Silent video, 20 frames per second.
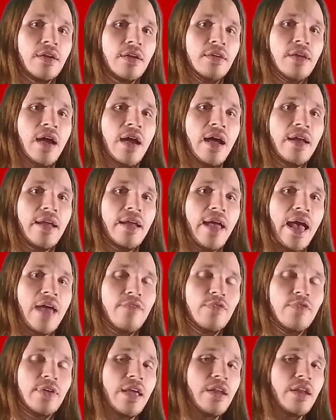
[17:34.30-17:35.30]
not
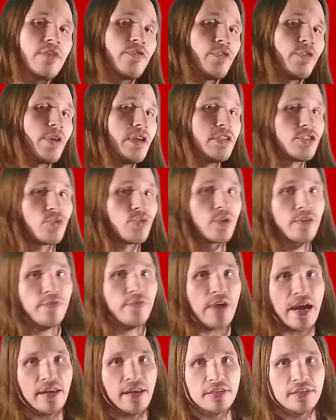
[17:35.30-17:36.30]
advocating for any sort of
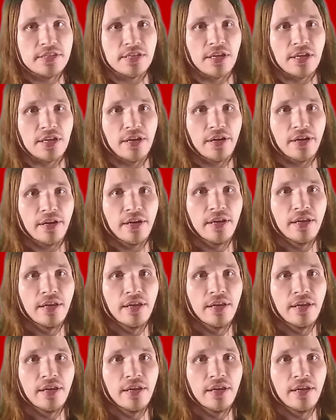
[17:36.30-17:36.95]
violence here,